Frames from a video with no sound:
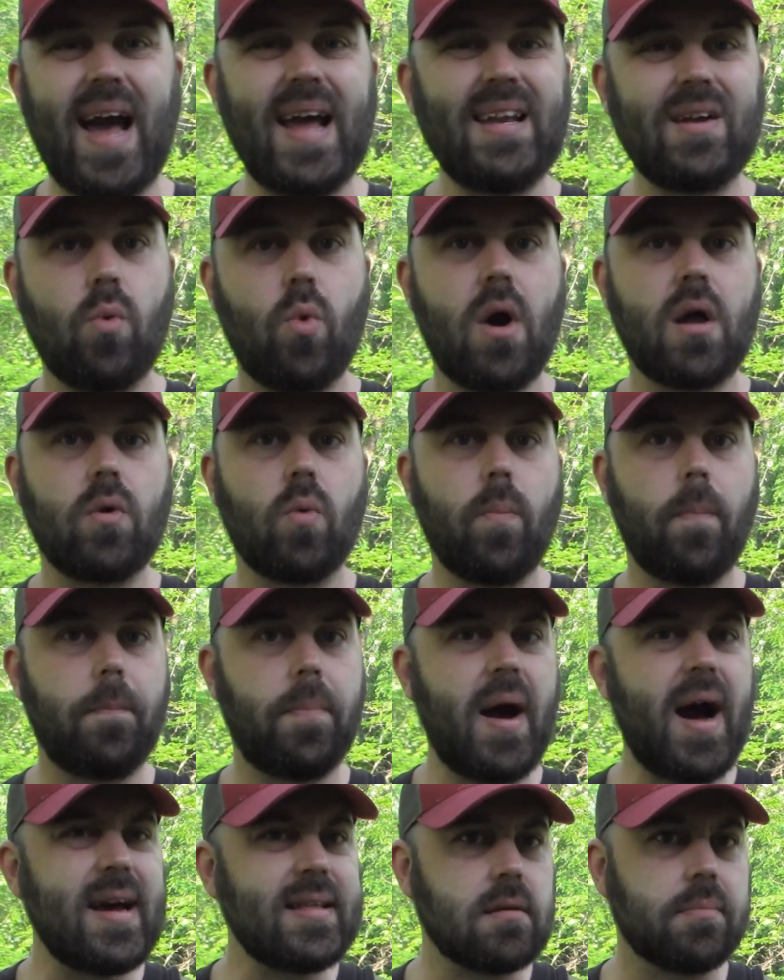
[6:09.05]
I didn't want to
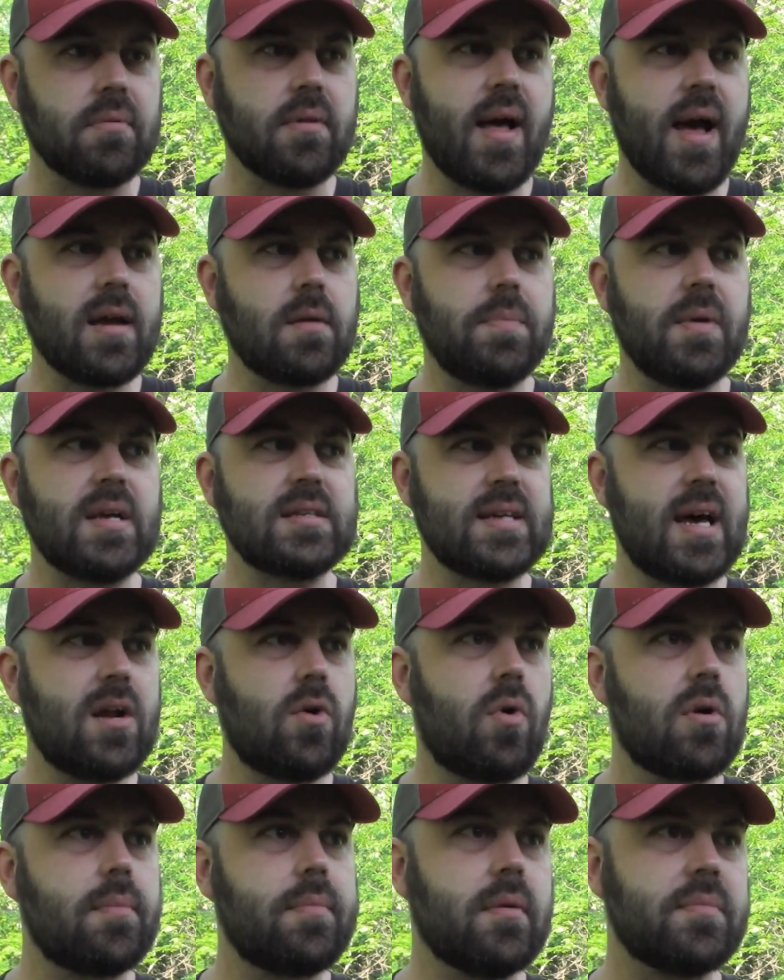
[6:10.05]
buy the black because I
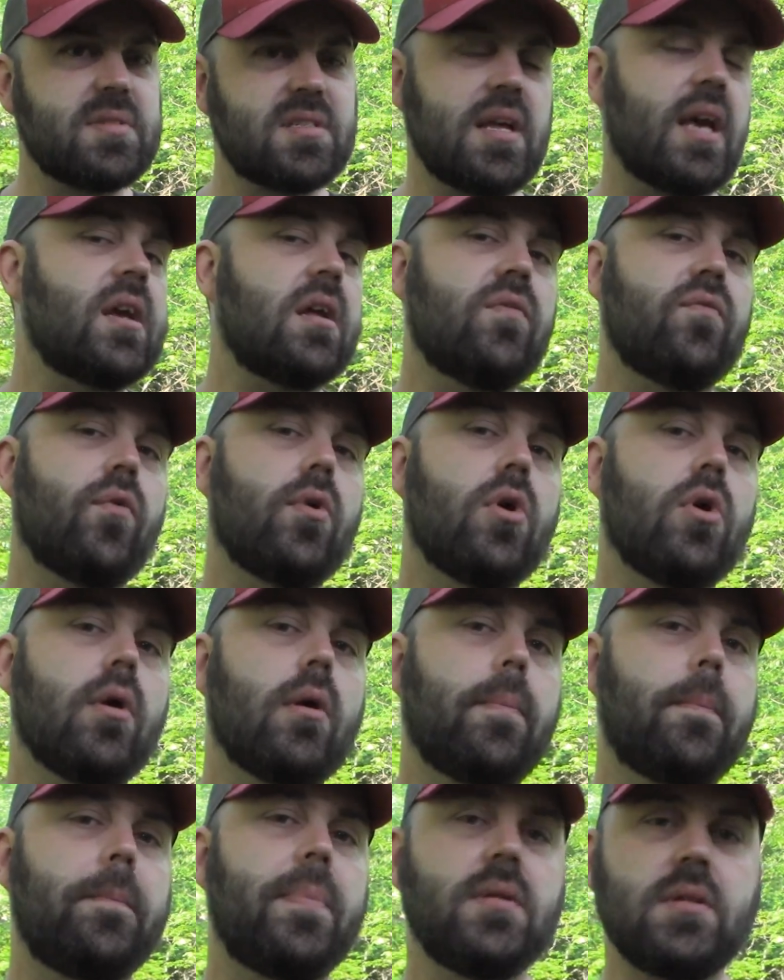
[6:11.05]
don't want to be mistaken
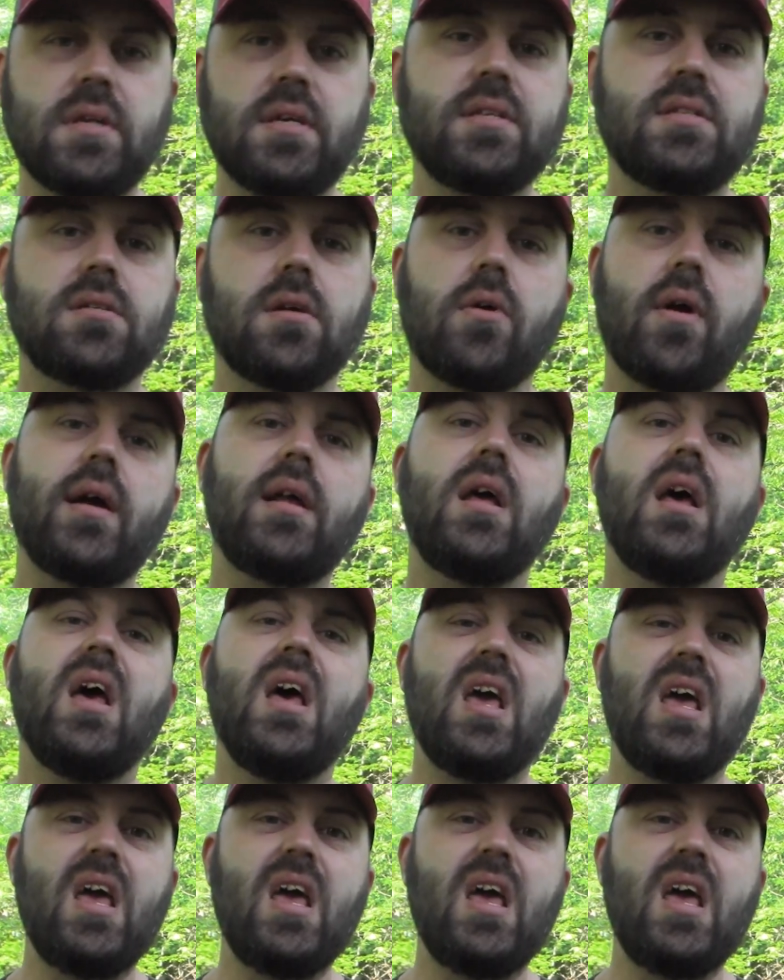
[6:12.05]
for police, all right?